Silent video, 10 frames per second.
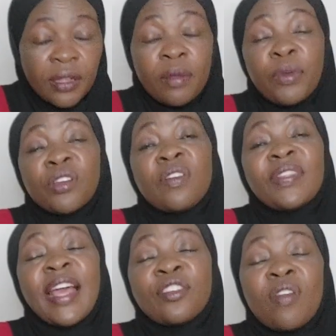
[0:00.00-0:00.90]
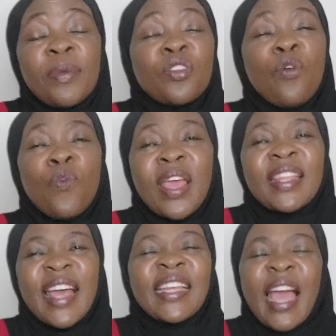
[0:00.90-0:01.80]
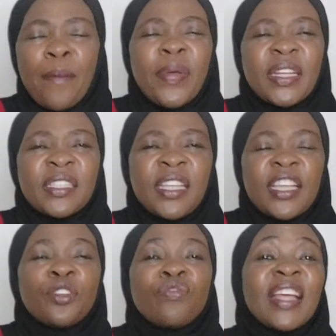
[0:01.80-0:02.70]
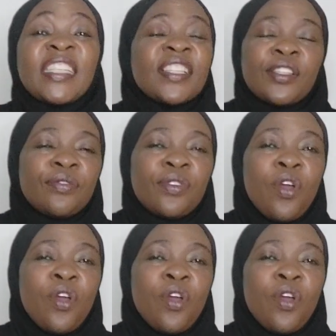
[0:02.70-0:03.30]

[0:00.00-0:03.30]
Because of that trauma, when that happens, it crushes you.